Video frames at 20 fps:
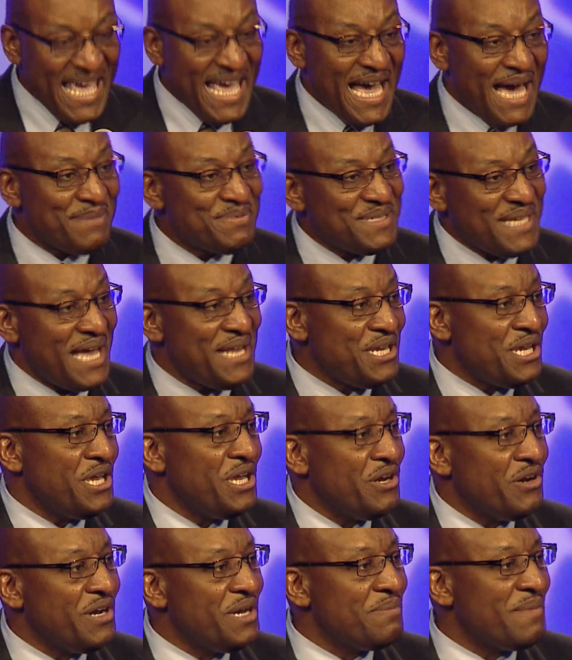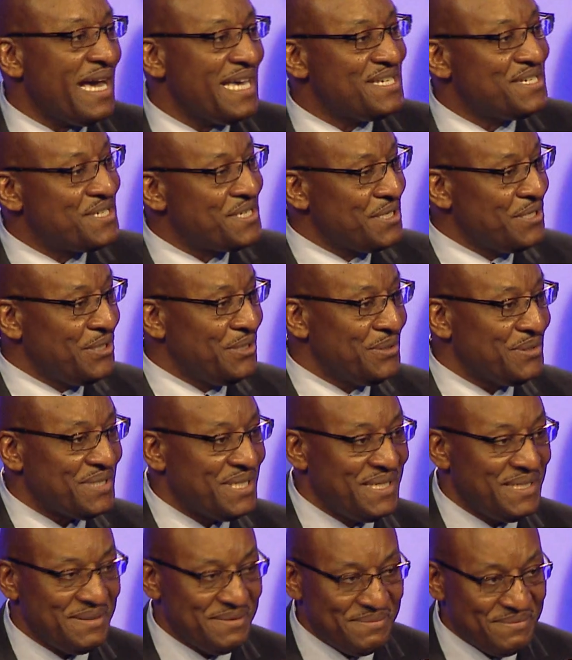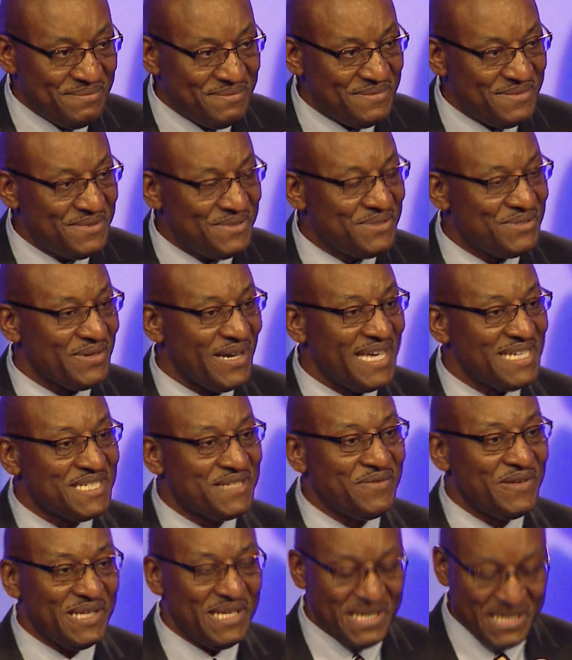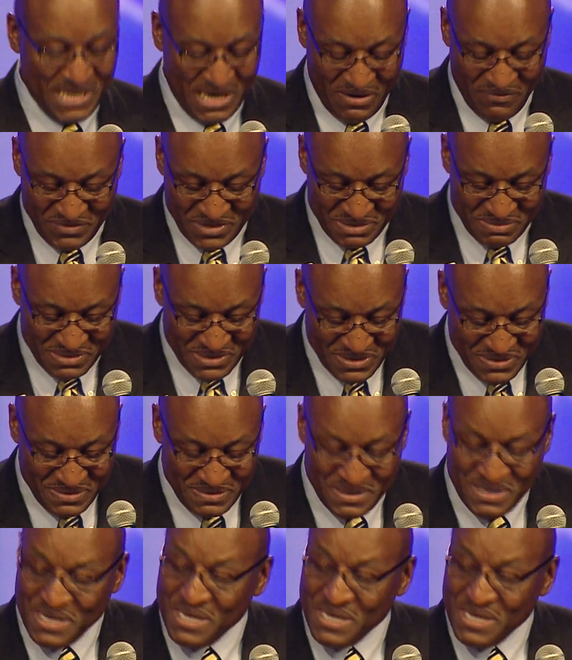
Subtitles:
I'm standing here in my suit, dressed, feeling comfortable.